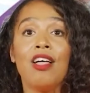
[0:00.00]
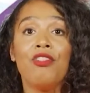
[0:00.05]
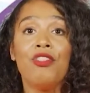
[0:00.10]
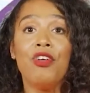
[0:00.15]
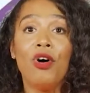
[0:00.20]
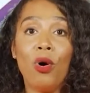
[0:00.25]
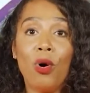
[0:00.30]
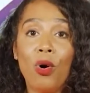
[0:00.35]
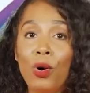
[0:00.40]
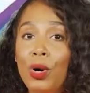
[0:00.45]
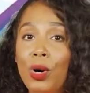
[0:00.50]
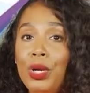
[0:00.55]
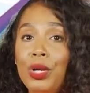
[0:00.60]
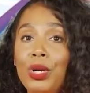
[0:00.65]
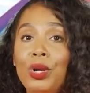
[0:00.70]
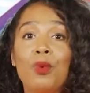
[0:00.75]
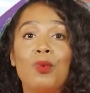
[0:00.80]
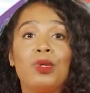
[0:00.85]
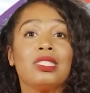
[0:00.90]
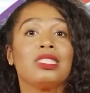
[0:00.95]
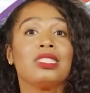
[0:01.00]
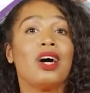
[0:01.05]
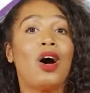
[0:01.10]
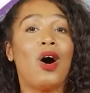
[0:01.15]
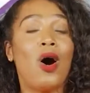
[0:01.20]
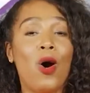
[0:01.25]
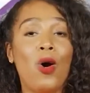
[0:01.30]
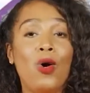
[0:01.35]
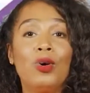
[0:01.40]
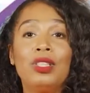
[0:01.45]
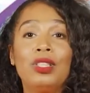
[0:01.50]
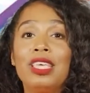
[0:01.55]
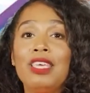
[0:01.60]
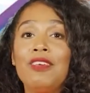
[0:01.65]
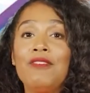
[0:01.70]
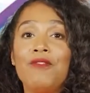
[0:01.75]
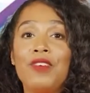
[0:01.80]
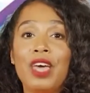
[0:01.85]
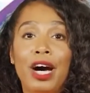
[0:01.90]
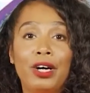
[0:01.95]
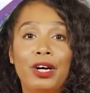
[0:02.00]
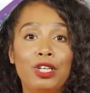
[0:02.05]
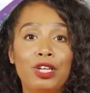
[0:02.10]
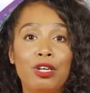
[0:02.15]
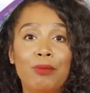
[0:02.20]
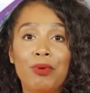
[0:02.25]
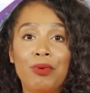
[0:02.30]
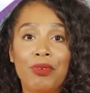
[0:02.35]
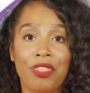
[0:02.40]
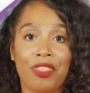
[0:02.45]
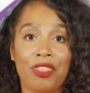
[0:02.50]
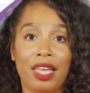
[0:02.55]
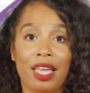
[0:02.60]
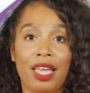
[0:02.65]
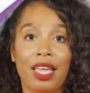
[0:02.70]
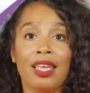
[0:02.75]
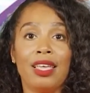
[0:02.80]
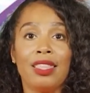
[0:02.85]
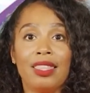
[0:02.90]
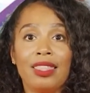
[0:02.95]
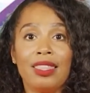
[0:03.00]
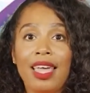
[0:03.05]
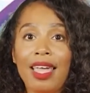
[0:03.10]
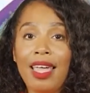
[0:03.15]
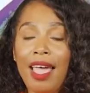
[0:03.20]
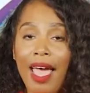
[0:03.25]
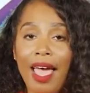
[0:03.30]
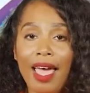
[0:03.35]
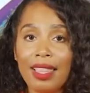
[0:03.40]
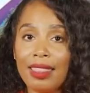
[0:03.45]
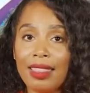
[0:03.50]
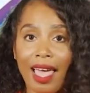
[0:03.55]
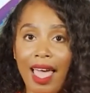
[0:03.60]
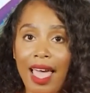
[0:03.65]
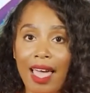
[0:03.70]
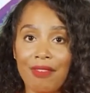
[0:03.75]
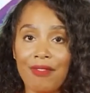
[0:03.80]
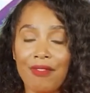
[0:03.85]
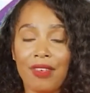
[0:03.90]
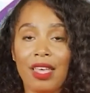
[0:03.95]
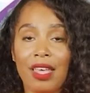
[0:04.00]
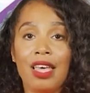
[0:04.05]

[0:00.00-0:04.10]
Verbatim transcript: The oil was the only valuable thing that they had left.